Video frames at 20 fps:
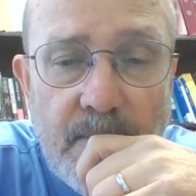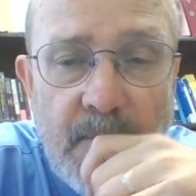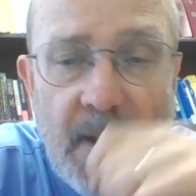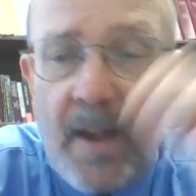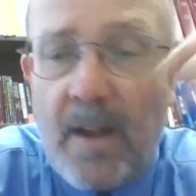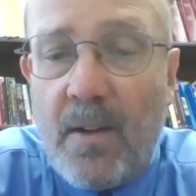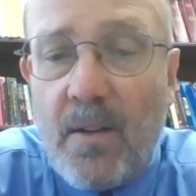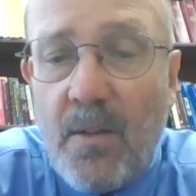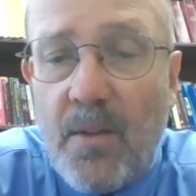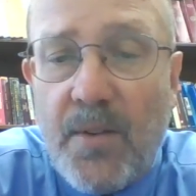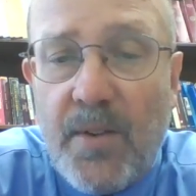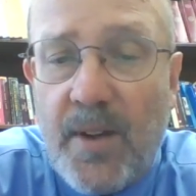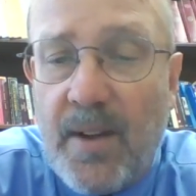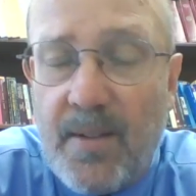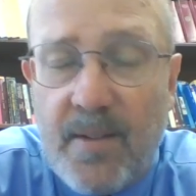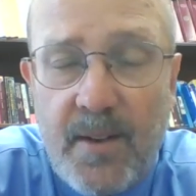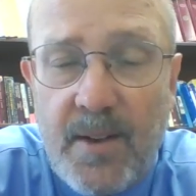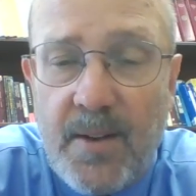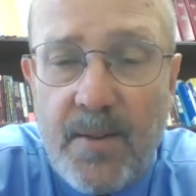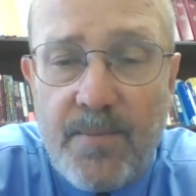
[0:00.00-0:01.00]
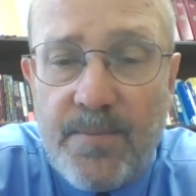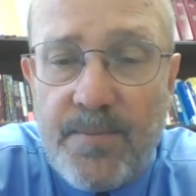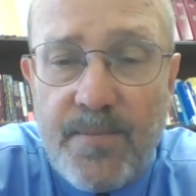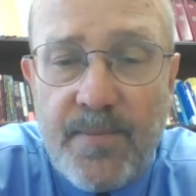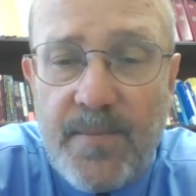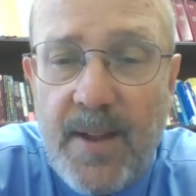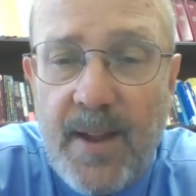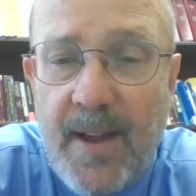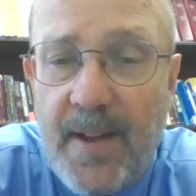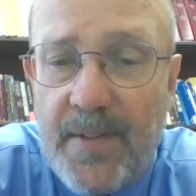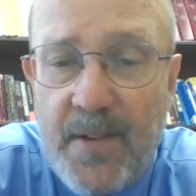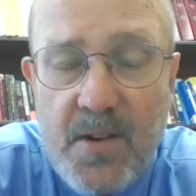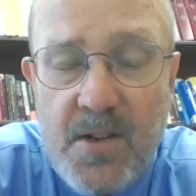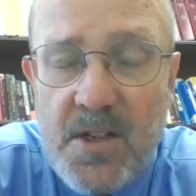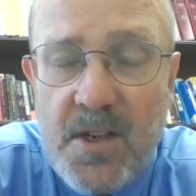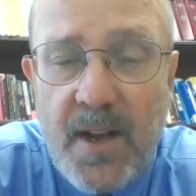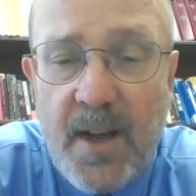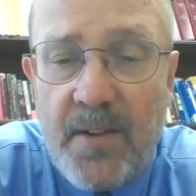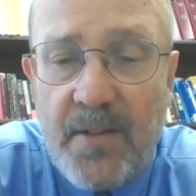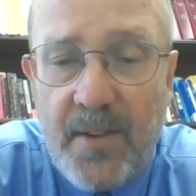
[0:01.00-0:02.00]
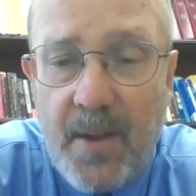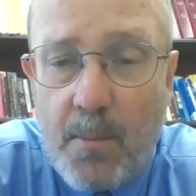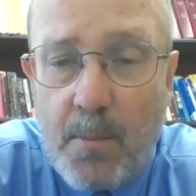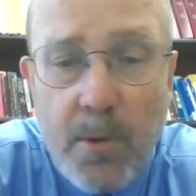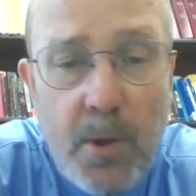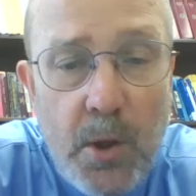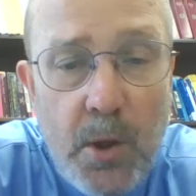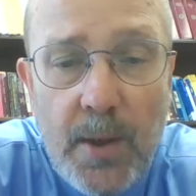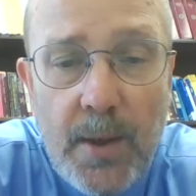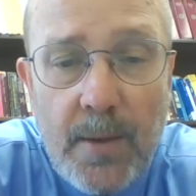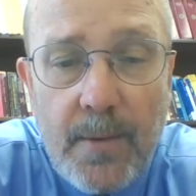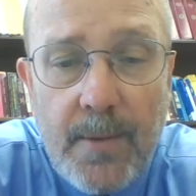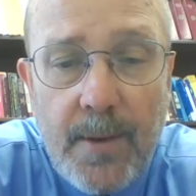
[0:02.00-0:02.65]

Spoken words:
Engels said, they had their chance, they blew it.